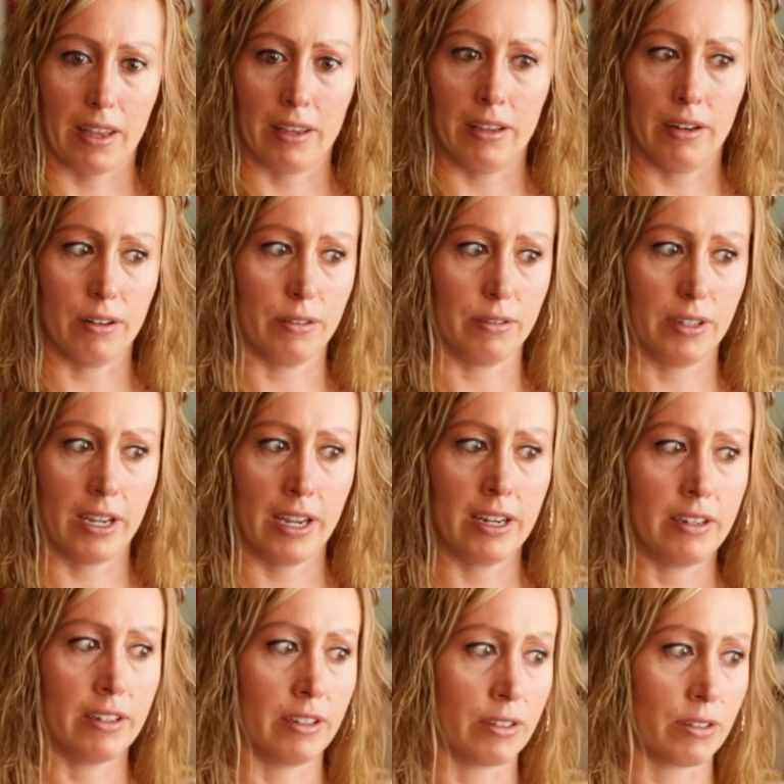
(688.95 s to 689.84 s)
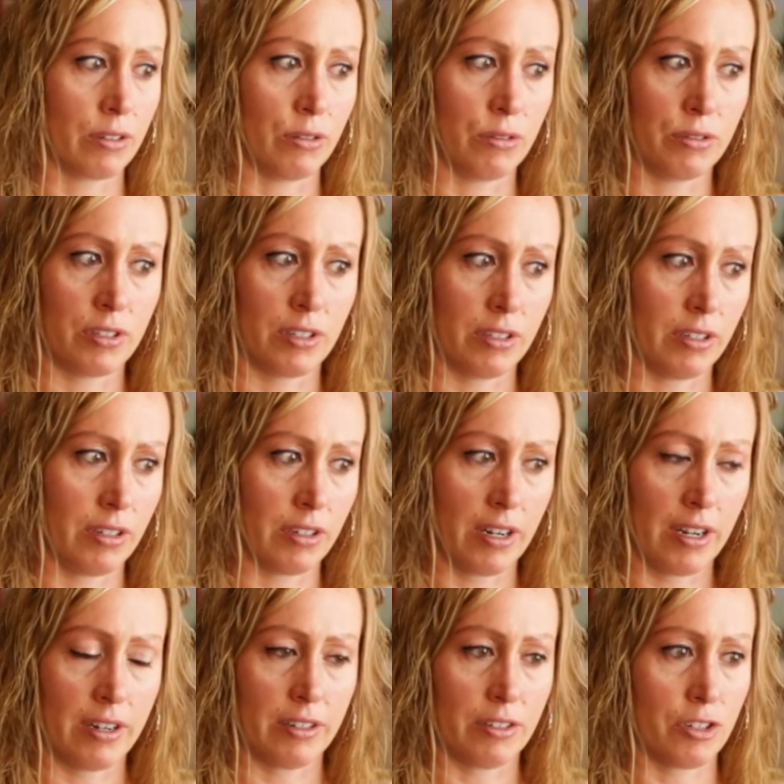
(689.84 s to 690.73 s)
you know, eighty year olds, and
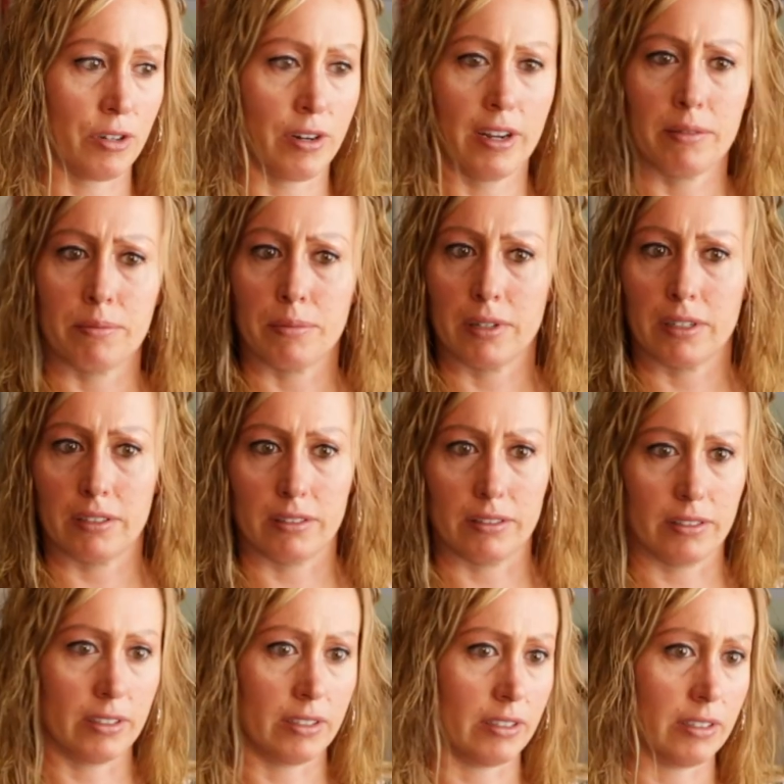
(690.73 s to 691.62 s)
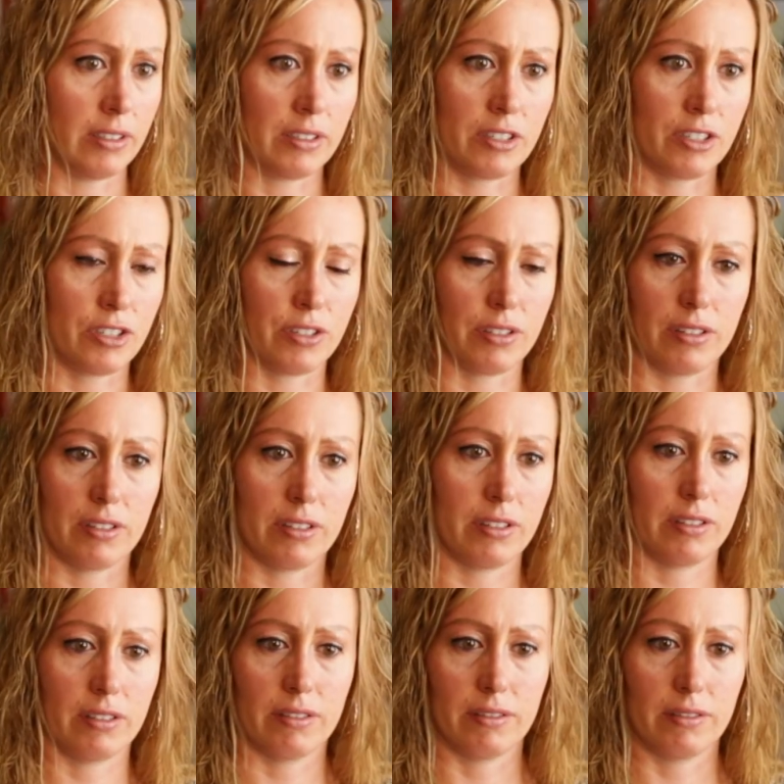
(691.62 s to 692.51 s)
you're on a treadmill, and it's just,
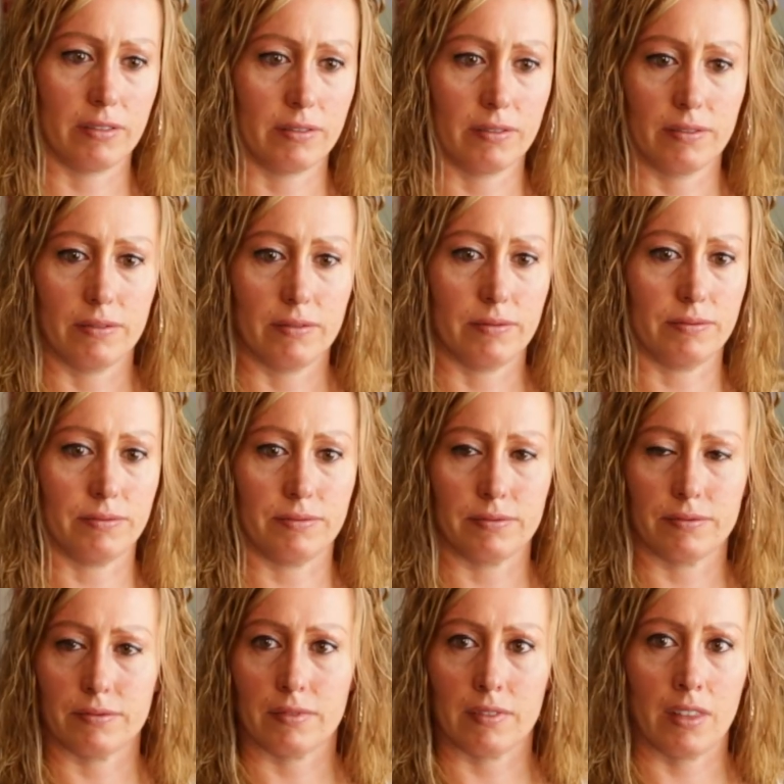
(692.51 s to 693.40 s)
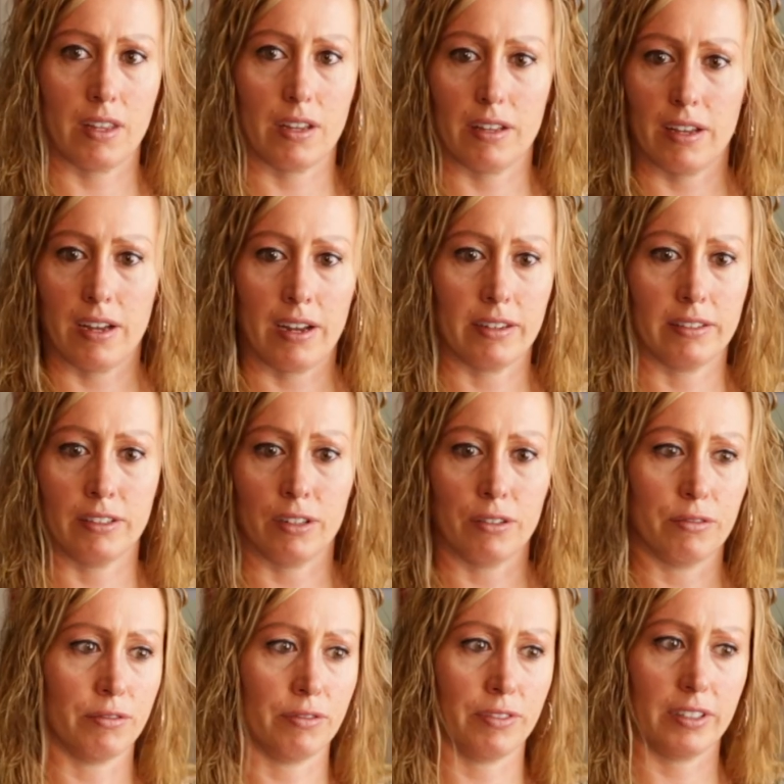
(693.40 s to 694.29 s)
I
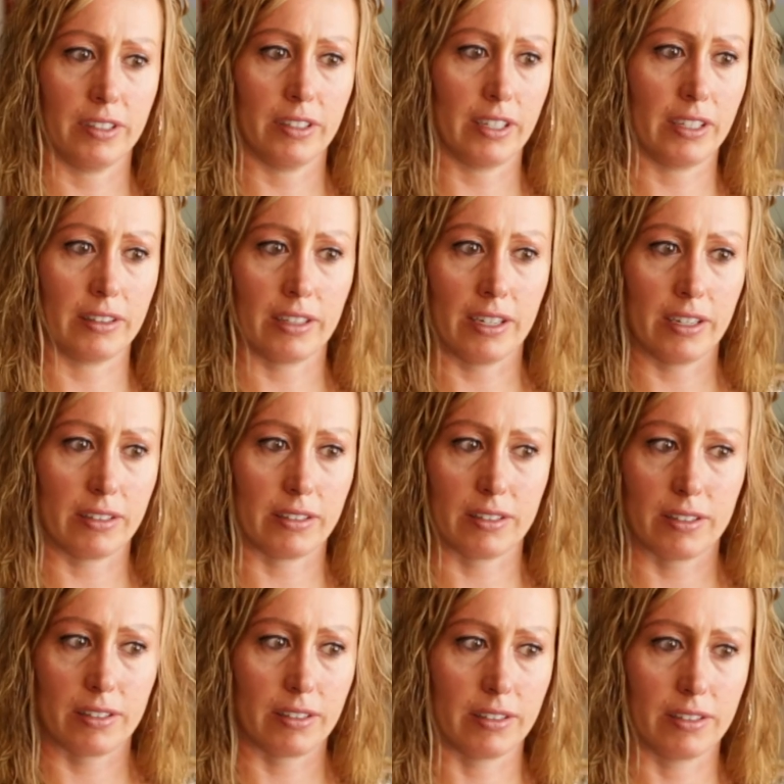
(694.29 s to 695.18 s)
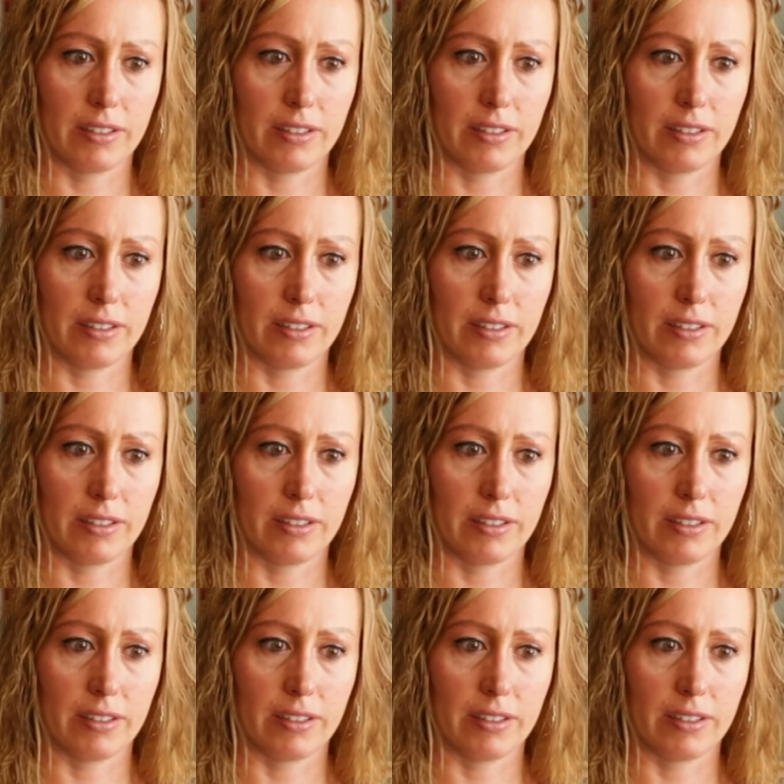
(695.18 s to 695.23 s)
don't feel like that's,